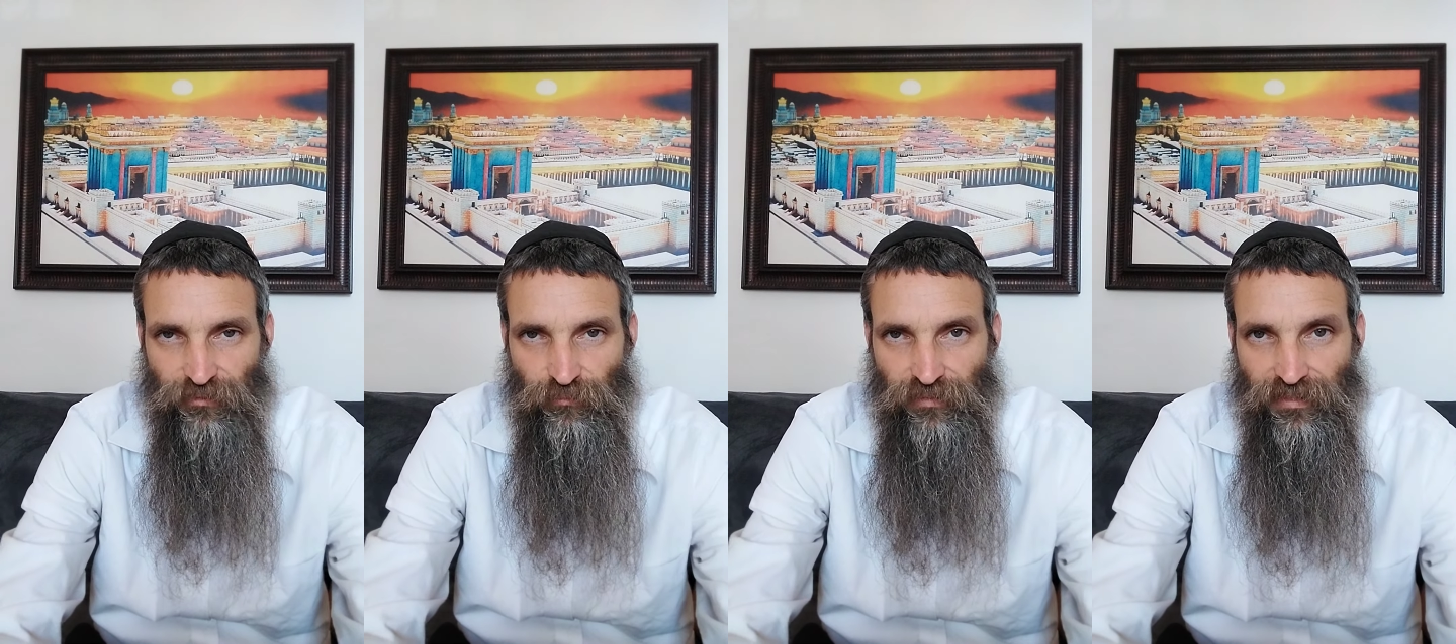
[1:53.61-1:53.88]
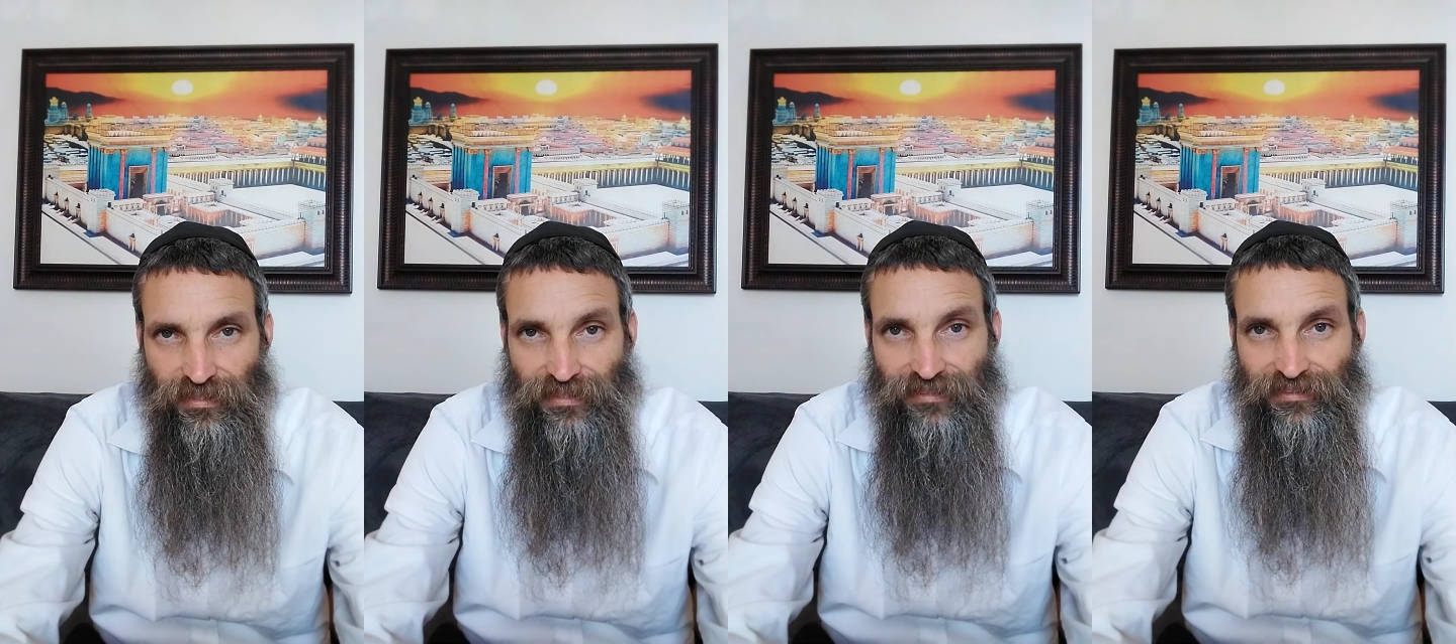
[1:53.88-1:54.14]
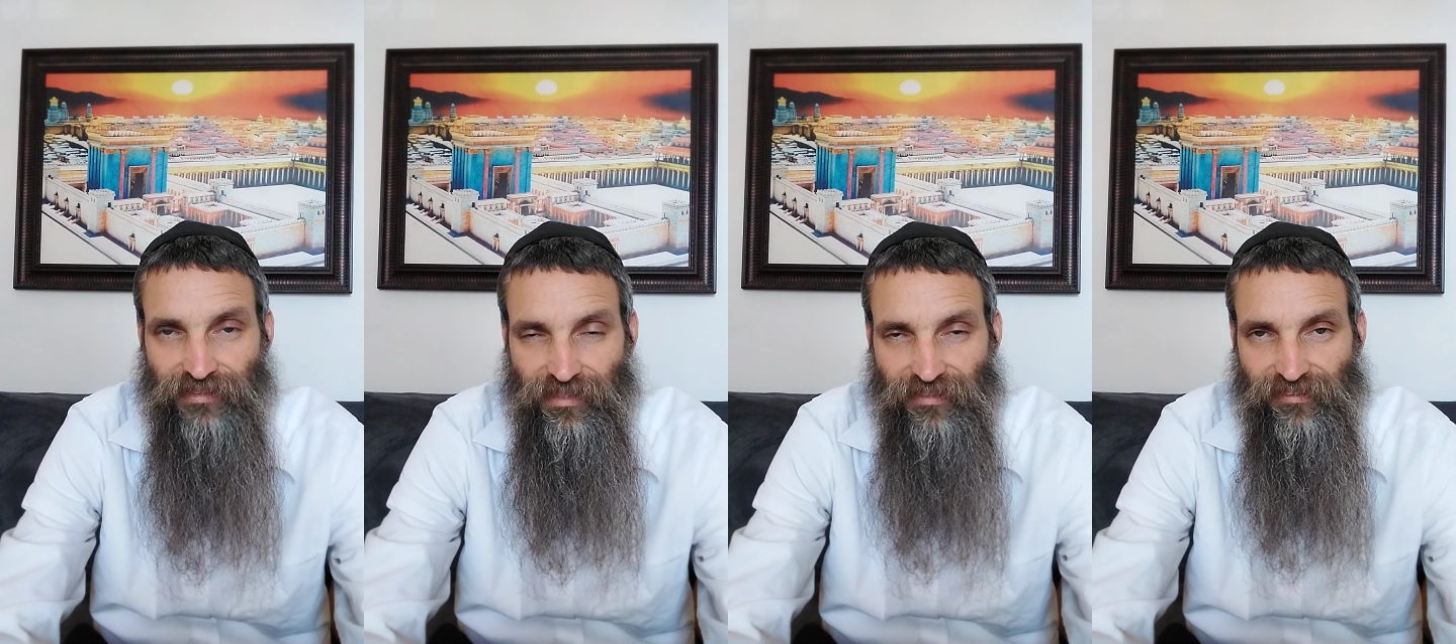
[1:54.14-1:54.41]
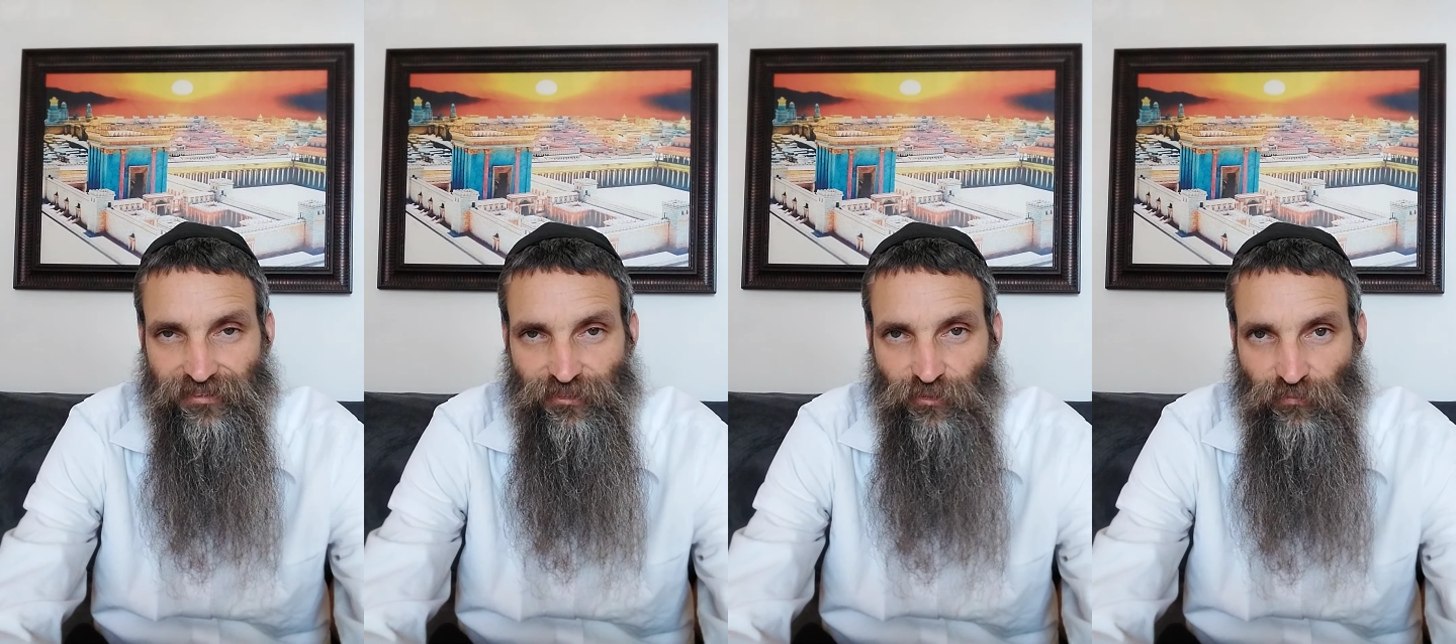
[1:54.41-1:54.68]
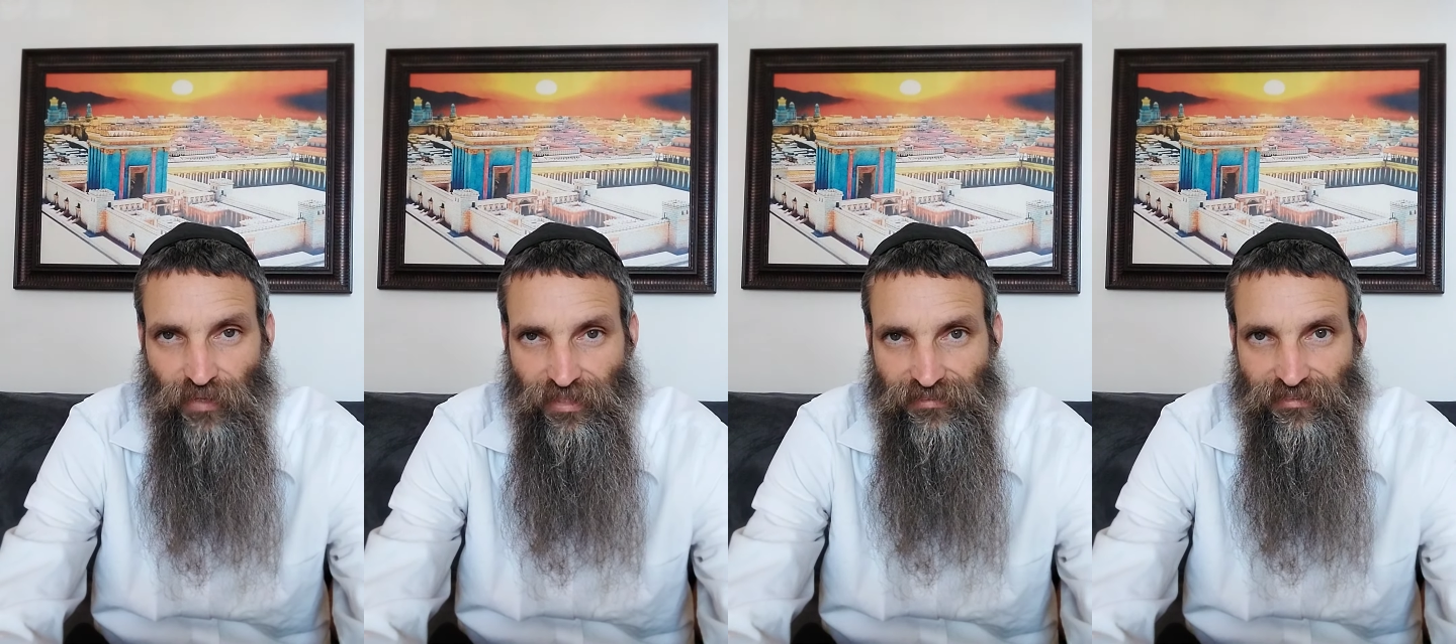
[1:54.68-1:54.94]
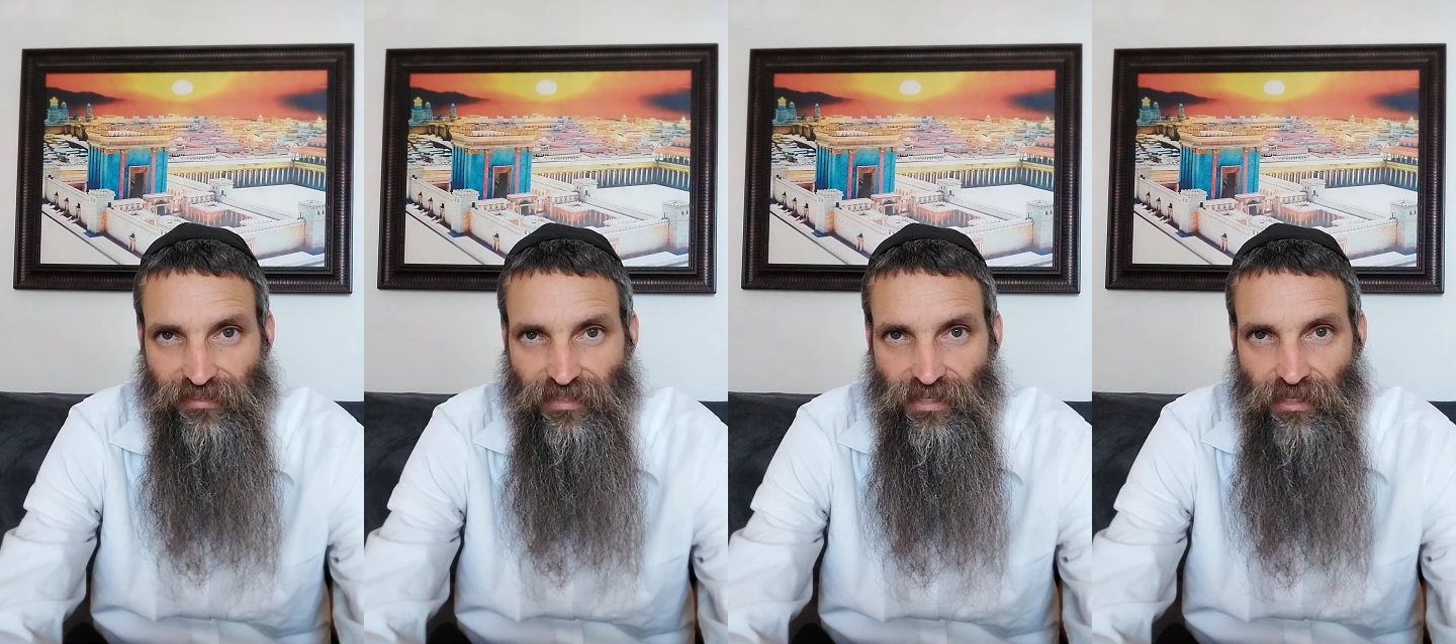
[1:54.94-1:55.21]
And when the inside is correct,